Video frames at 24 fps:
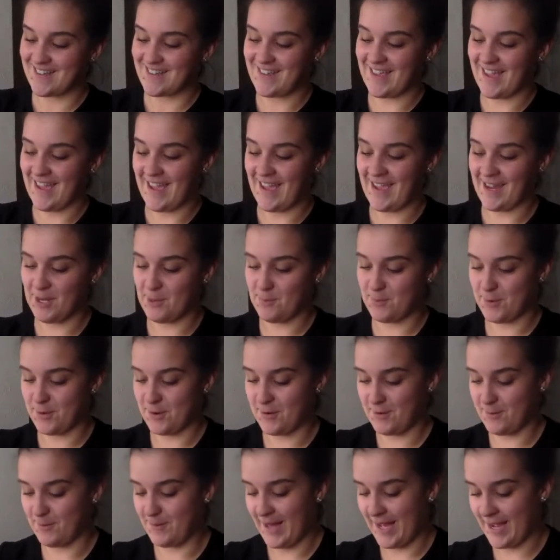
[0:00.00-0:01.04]
Okay, you put it
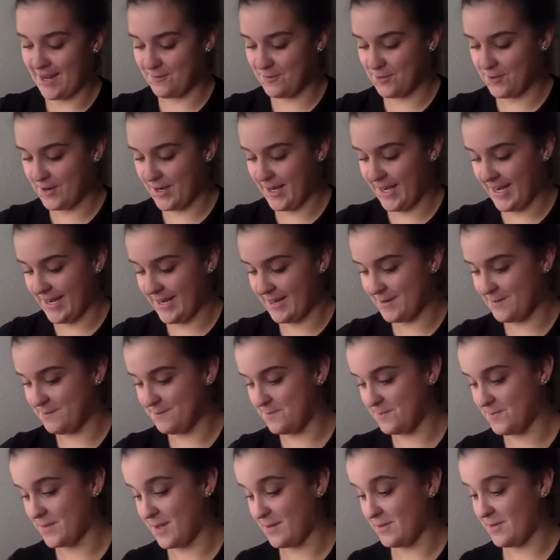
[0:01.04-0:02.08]
on the back of your hand.
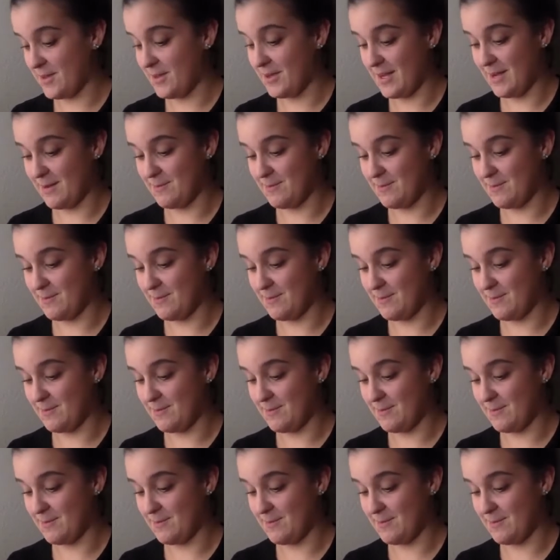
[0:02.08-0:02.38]
Look,